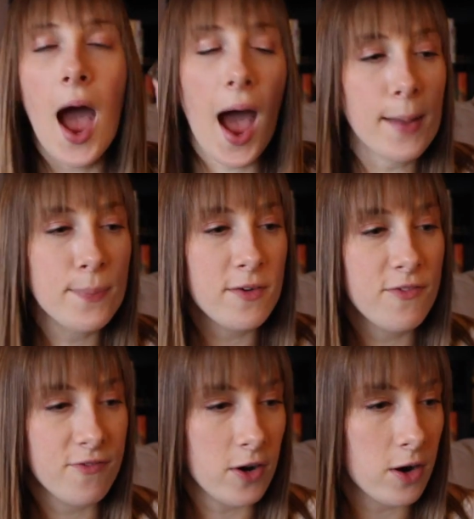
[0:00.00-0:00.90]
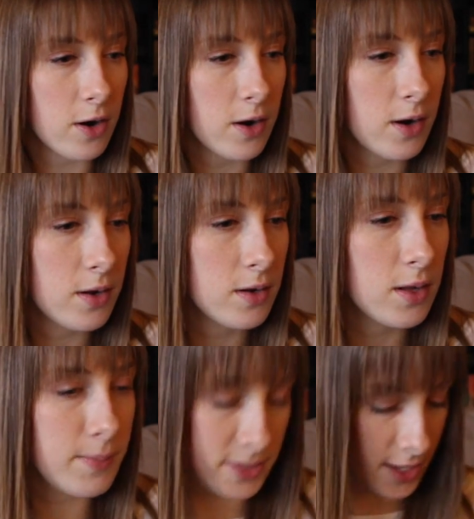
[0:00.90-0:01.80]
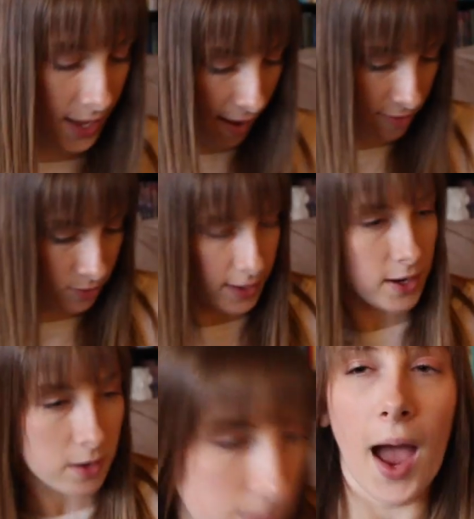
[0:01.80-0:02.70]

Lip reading: I prefer, let me see, I have it right here.